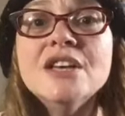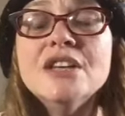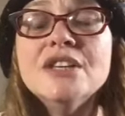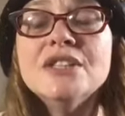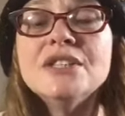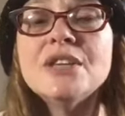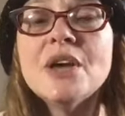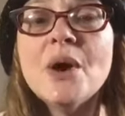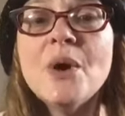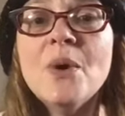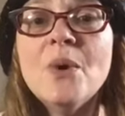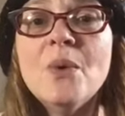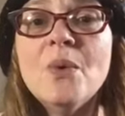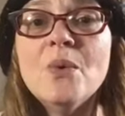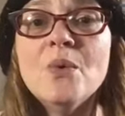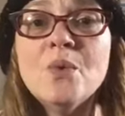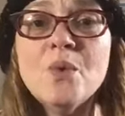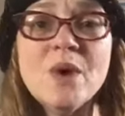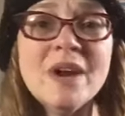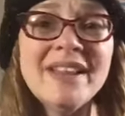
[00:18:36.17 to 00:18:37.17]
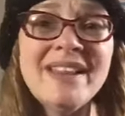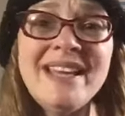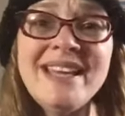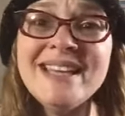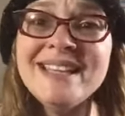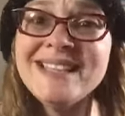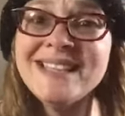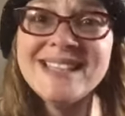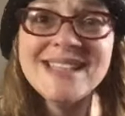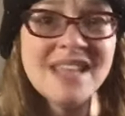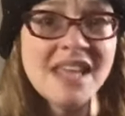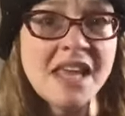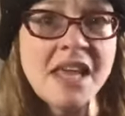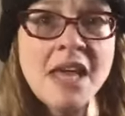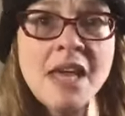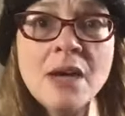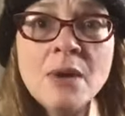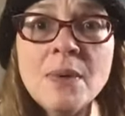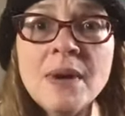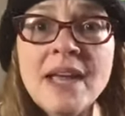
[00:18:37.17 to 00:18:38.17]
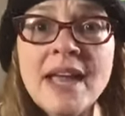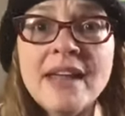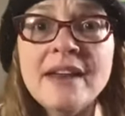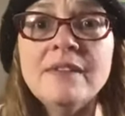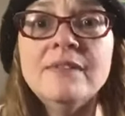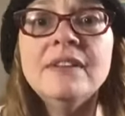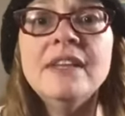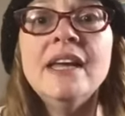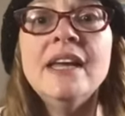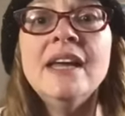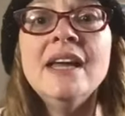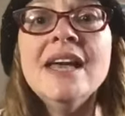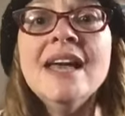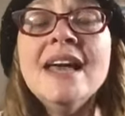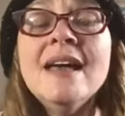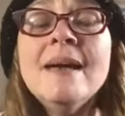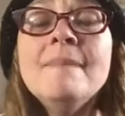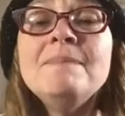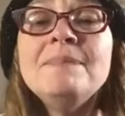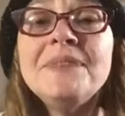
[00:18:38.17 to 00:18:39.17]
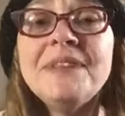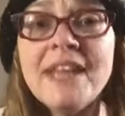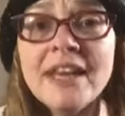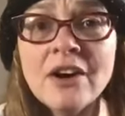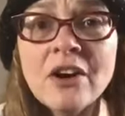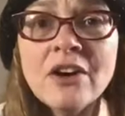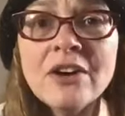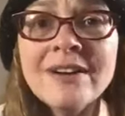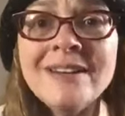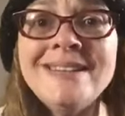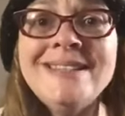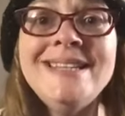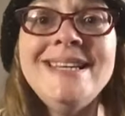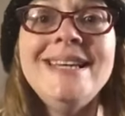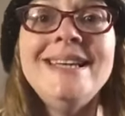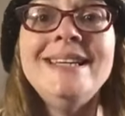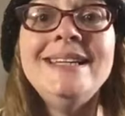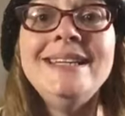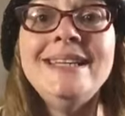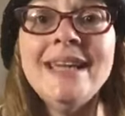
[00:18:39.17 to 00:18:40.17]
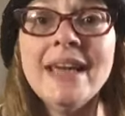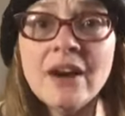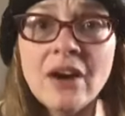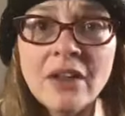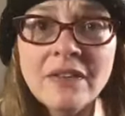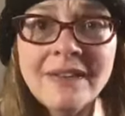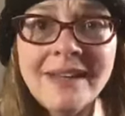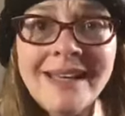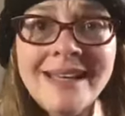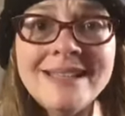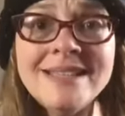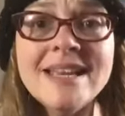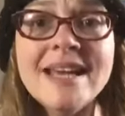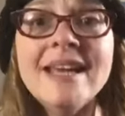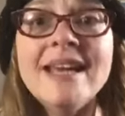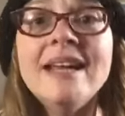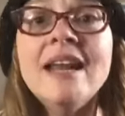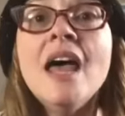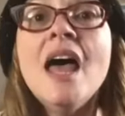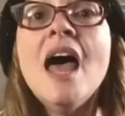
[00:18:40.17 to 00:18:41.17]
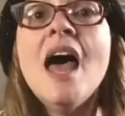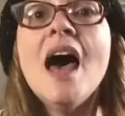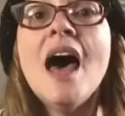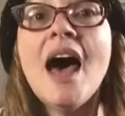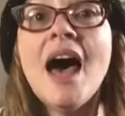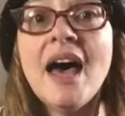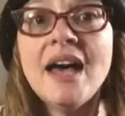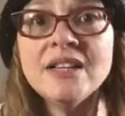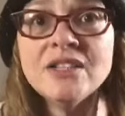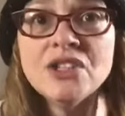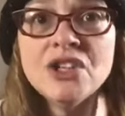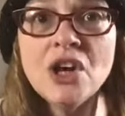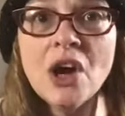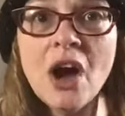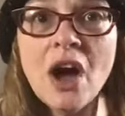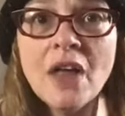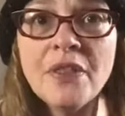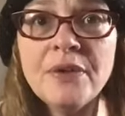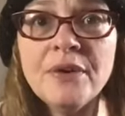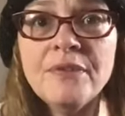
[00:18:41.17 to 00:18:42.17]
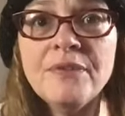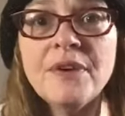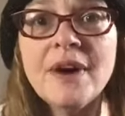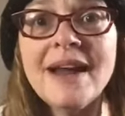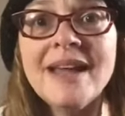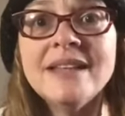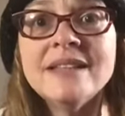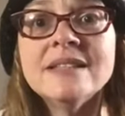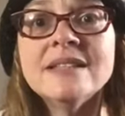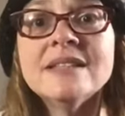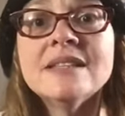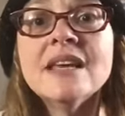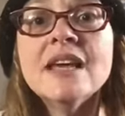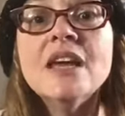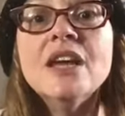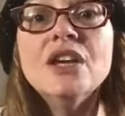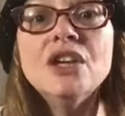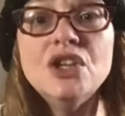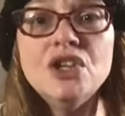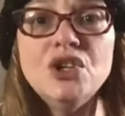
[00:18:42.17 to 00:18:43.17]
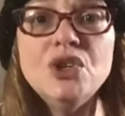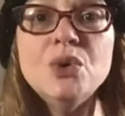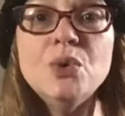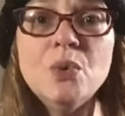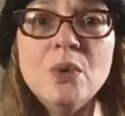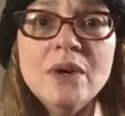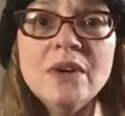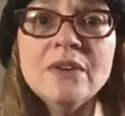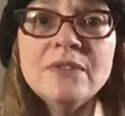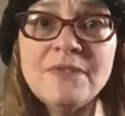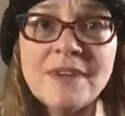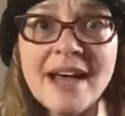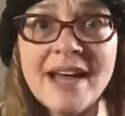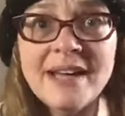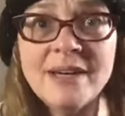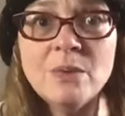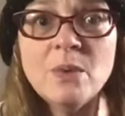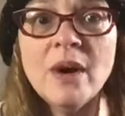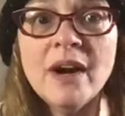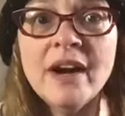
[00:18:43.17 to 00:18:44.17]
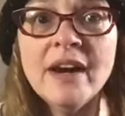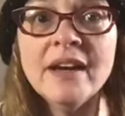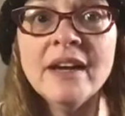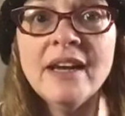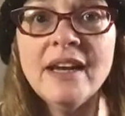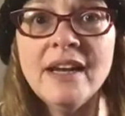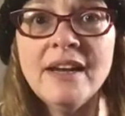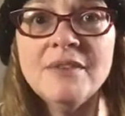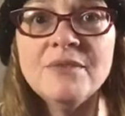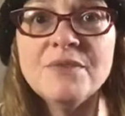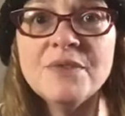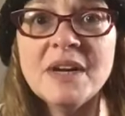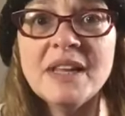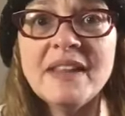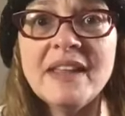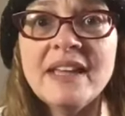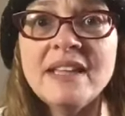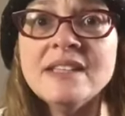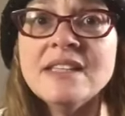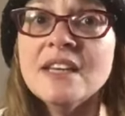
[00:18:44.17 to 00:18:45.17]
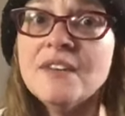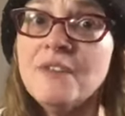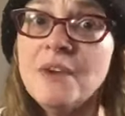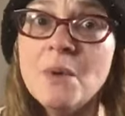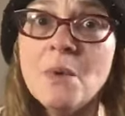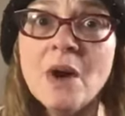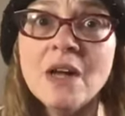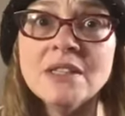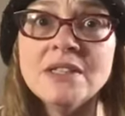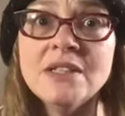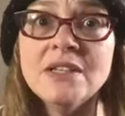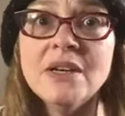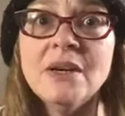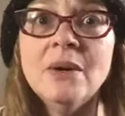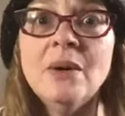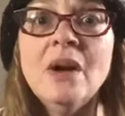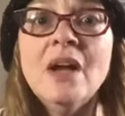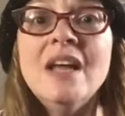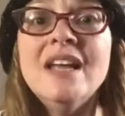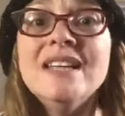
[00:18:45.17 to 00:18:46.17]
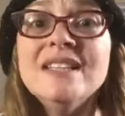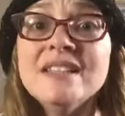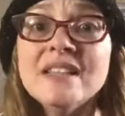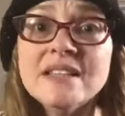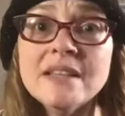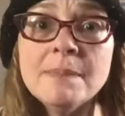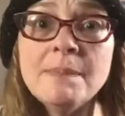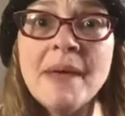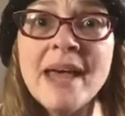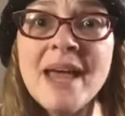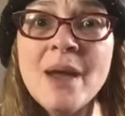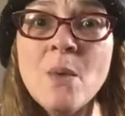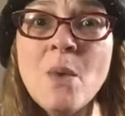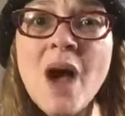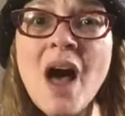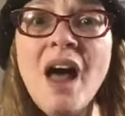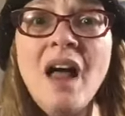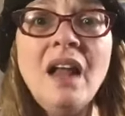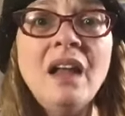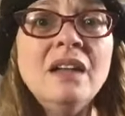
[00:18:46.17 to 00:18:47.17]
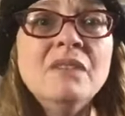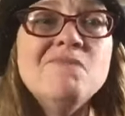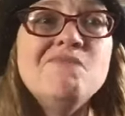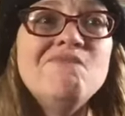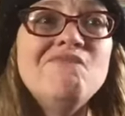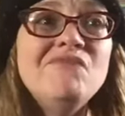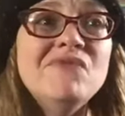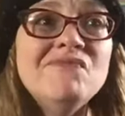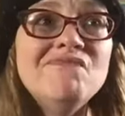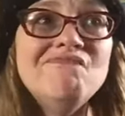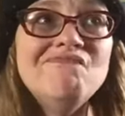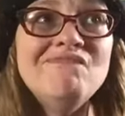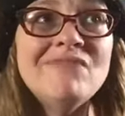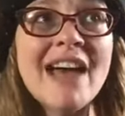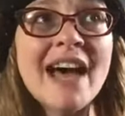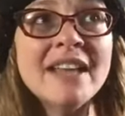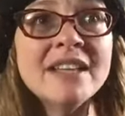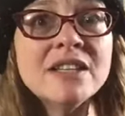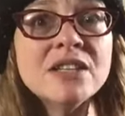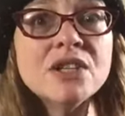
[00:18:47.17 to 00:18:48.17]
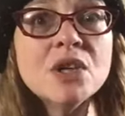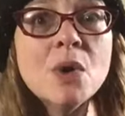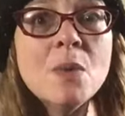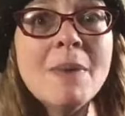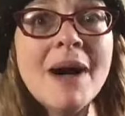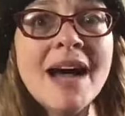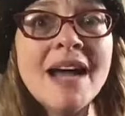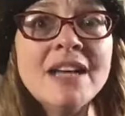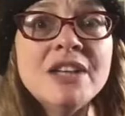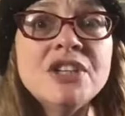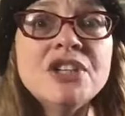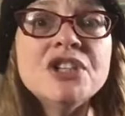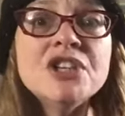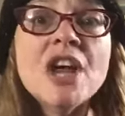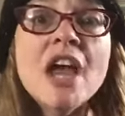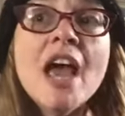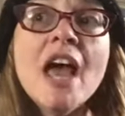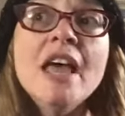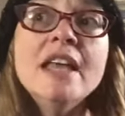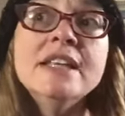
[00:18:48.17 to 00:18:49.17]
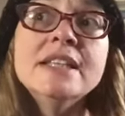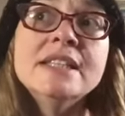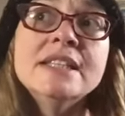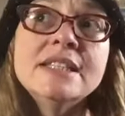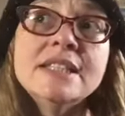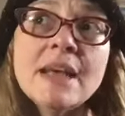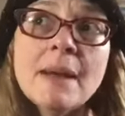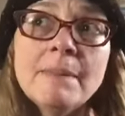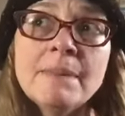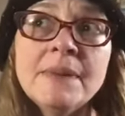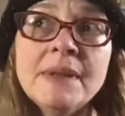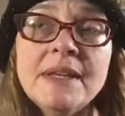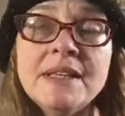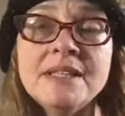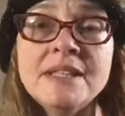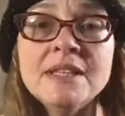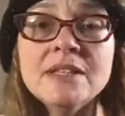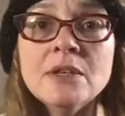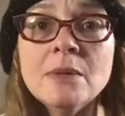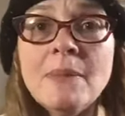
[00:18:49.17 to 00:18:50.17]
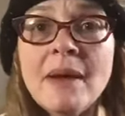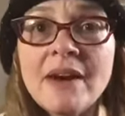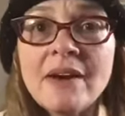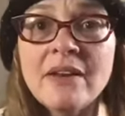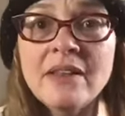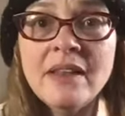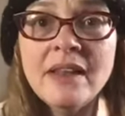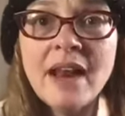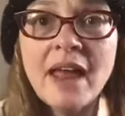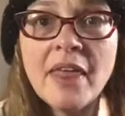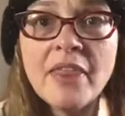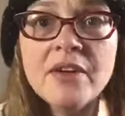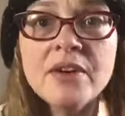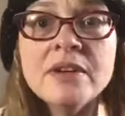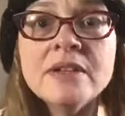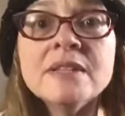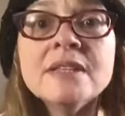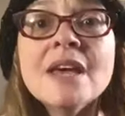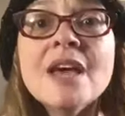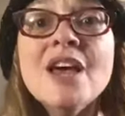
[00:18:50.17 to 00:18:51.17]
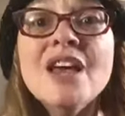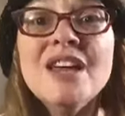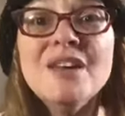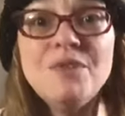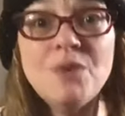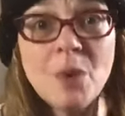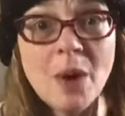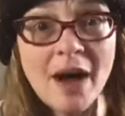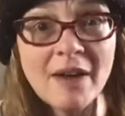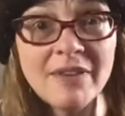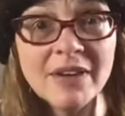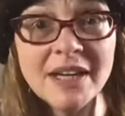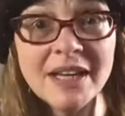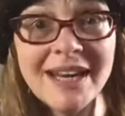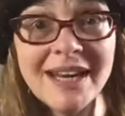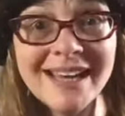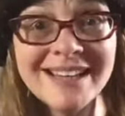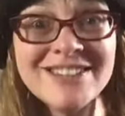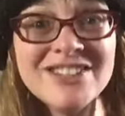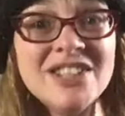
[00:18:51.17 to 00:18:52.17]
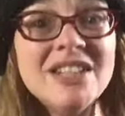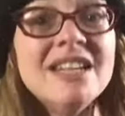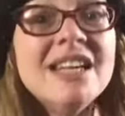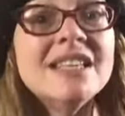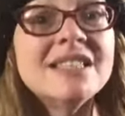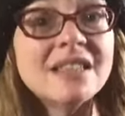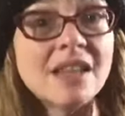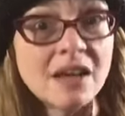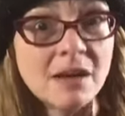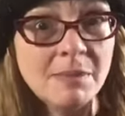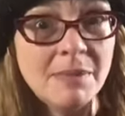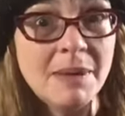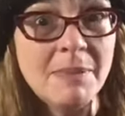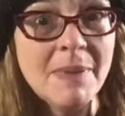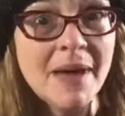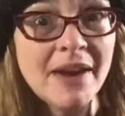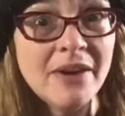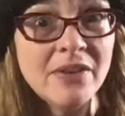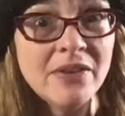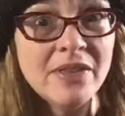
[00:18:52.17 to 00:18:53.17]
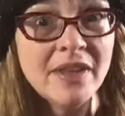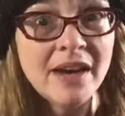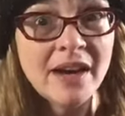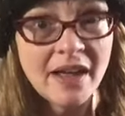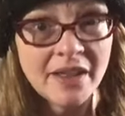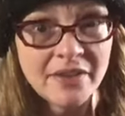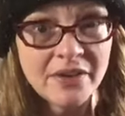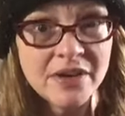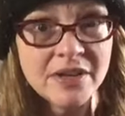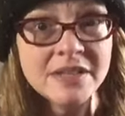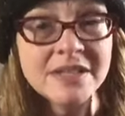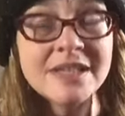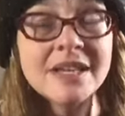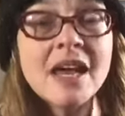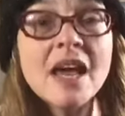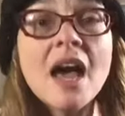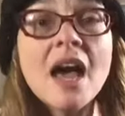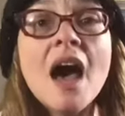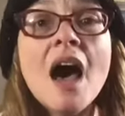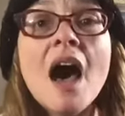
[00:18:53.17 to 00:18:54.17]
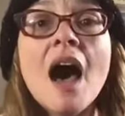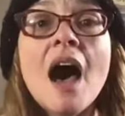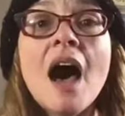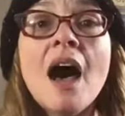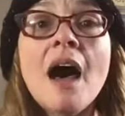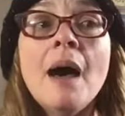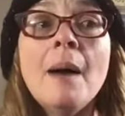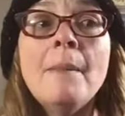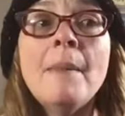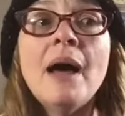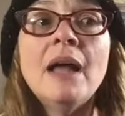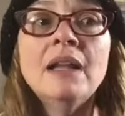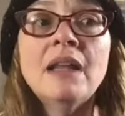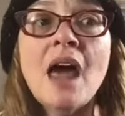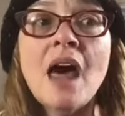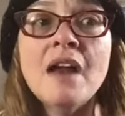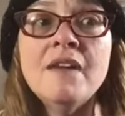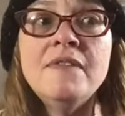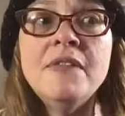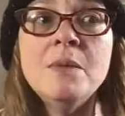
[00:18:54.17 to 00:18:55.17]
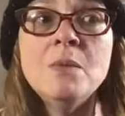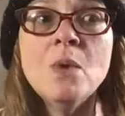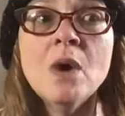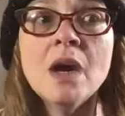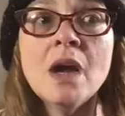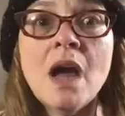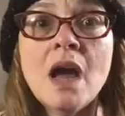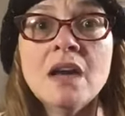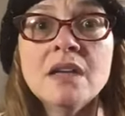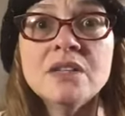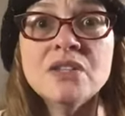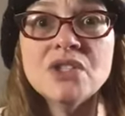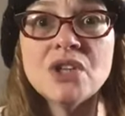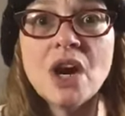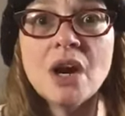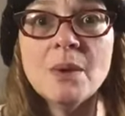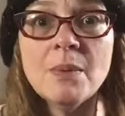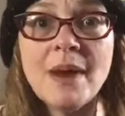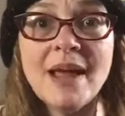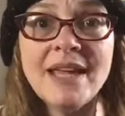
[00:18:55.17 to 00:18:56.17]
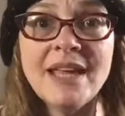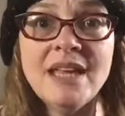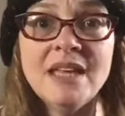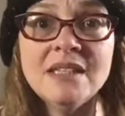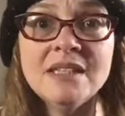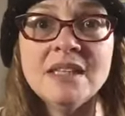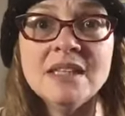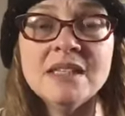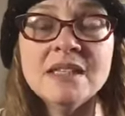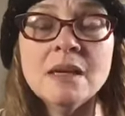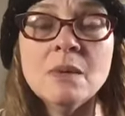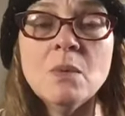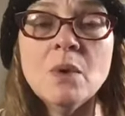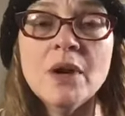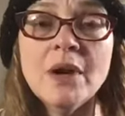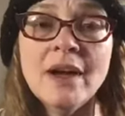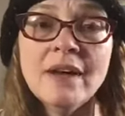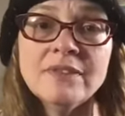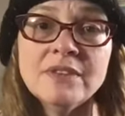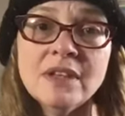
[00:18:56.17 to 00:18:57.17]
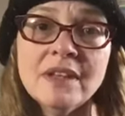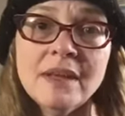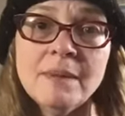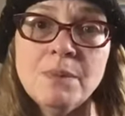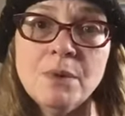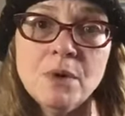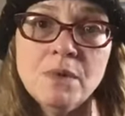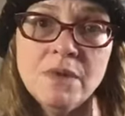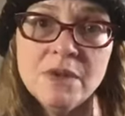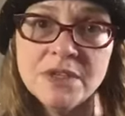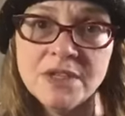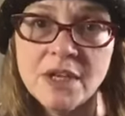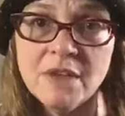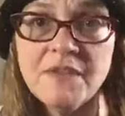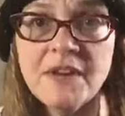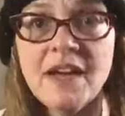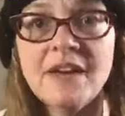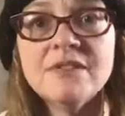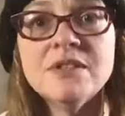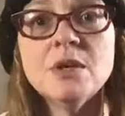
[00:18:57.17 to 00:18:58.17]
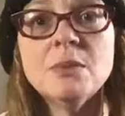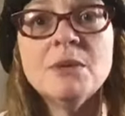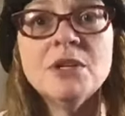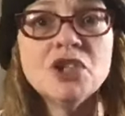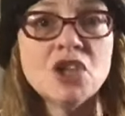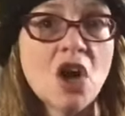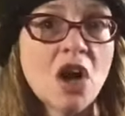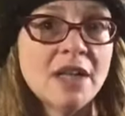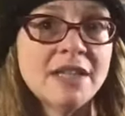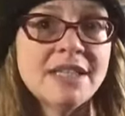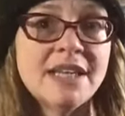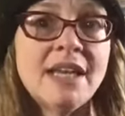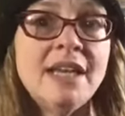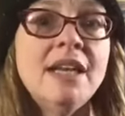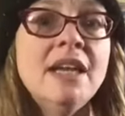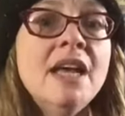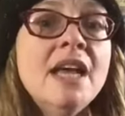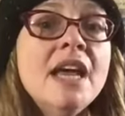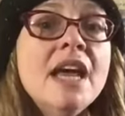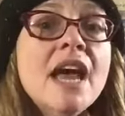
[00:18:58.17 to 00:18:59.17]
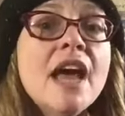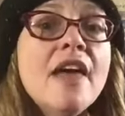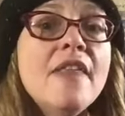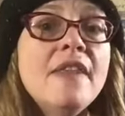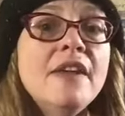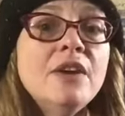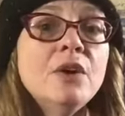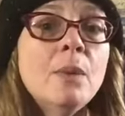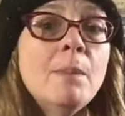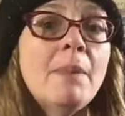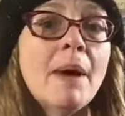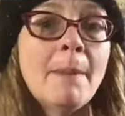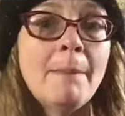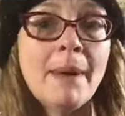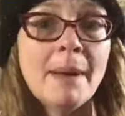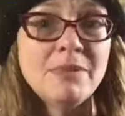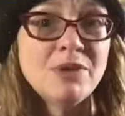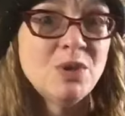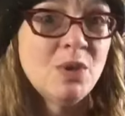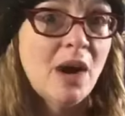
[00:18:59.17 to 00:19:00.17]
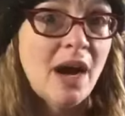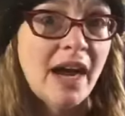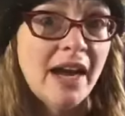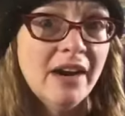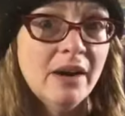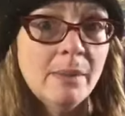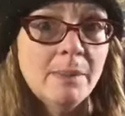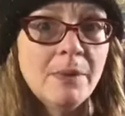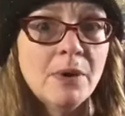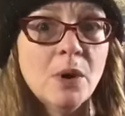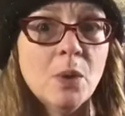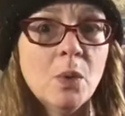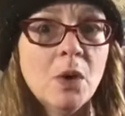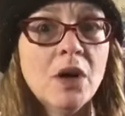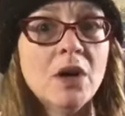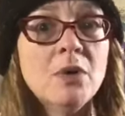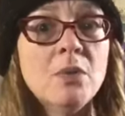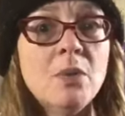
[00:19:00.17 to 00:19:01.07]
So, really, it's thinking creatively. Get on Indeed, get on LinkedIn, ask your author friends. You will find work in freelance if you want to. Does it pay well? Not so much. Some places are better than others. If you have a connection, it's going to be better than others. Um, a lot of them work on a star ranking system where you have to like prove yourself and have so much content, and then you'll bump up to a higher per word